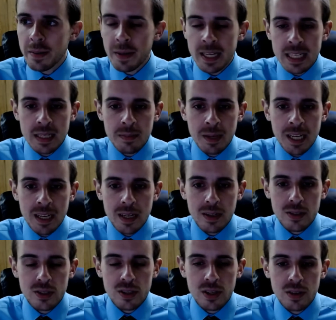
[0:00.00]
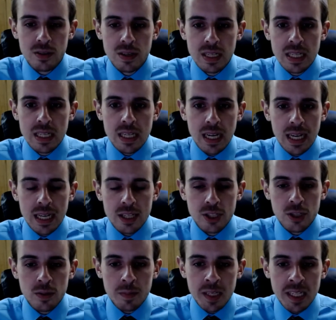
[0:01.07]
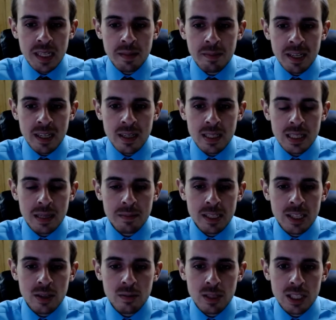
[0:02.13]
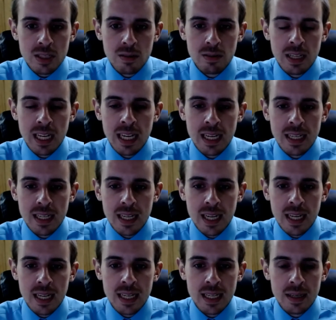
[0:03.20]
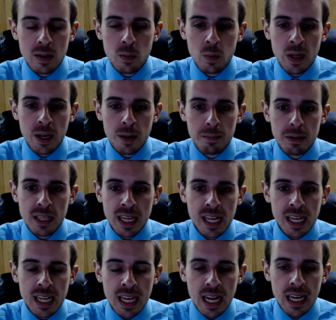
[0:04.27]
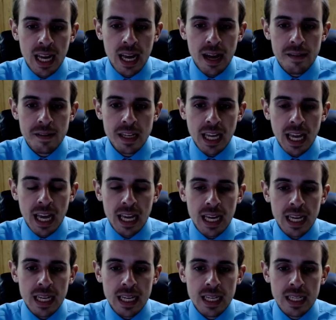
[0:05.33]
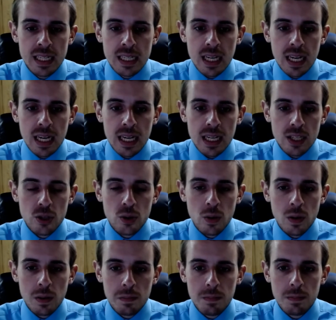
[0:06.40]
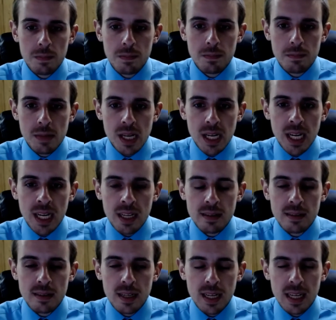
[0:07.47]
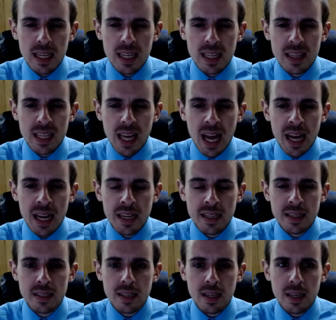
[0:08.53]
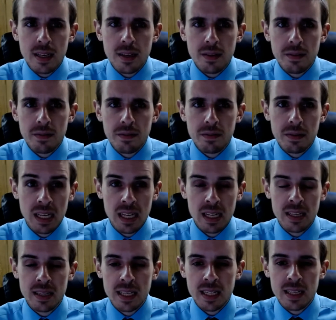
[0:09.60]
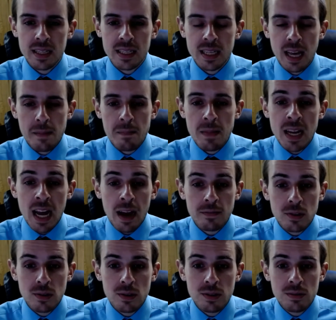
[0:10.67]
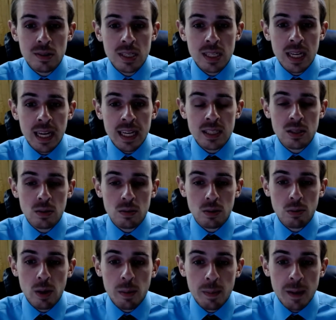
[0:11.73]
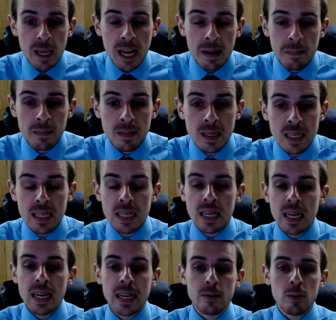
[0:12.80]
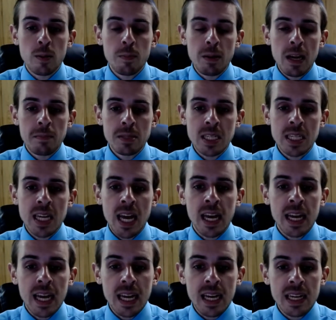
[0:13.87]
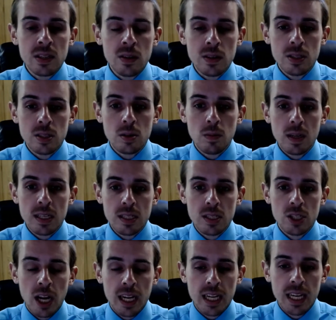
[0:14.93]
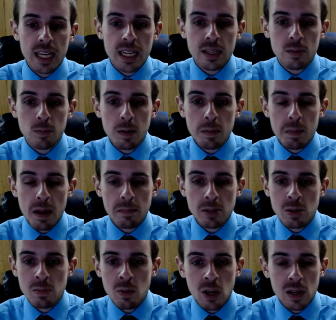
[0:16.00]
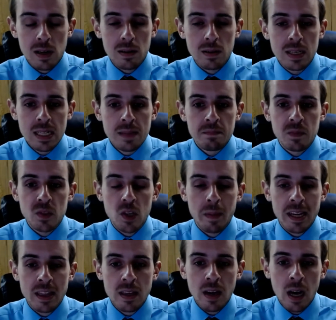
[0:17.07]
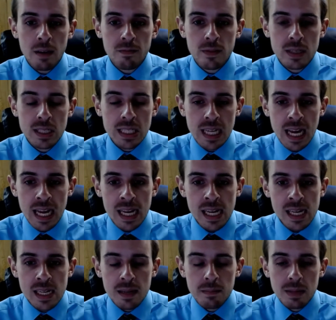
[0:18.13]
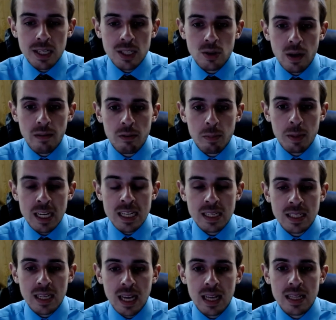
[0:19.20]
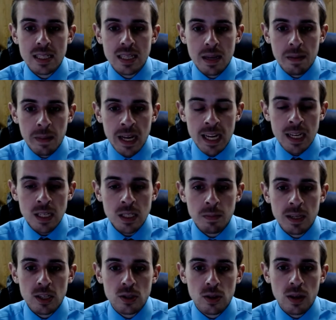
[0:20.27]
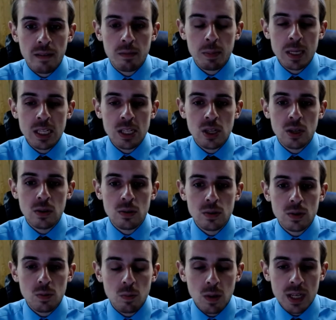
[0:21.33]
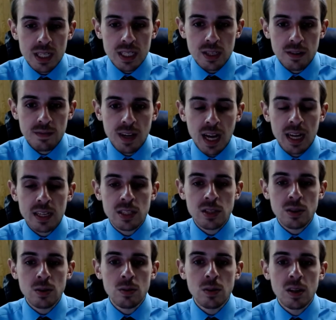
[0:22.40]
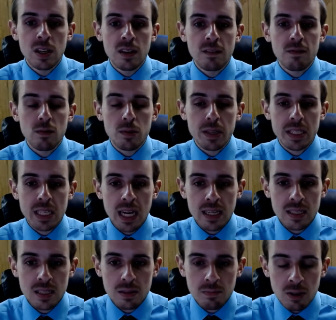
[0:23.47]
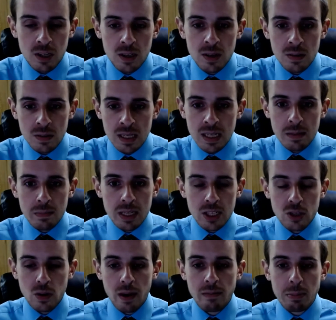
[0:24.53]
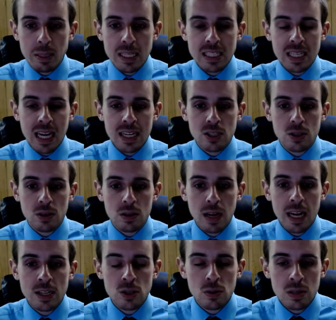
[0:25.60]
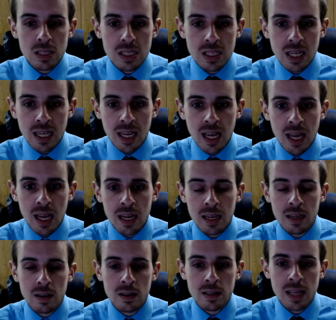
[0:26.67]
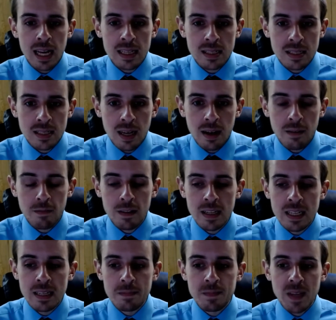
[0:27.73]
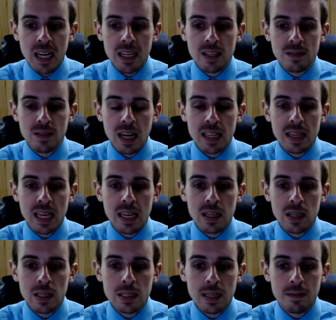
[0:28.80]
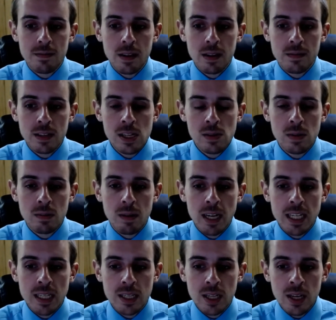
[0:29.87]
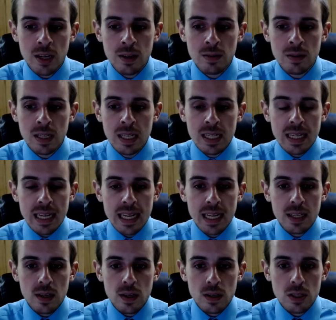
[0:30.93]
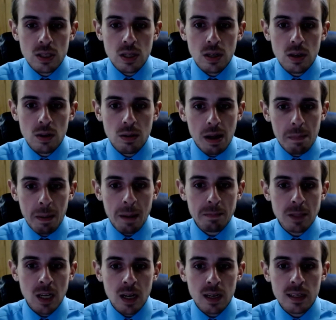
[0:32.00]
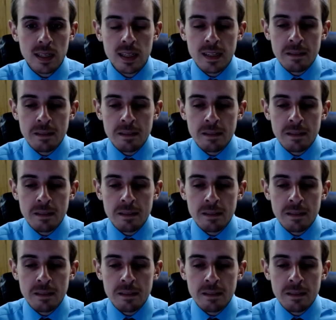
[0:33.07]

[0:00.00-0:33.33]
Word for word: my email. So uh, shoot me an email. Let me know what's going on. Uh, we are planning on having a uh, short meeting uh, at the end of, not at the end of the day, mid-afternoon today, so 3 p.m., uh, 3 p.m. today, and also a check-in 3 p.m. tomorrow. So my thought for today, make sure everybody's on the same page, make sure everybody knows what you've got to do for the test tomorrow, make sure everybody's got your entrance ticket and all that stuff uh, you've got that all in front of you and ready to go, and also a pep talk.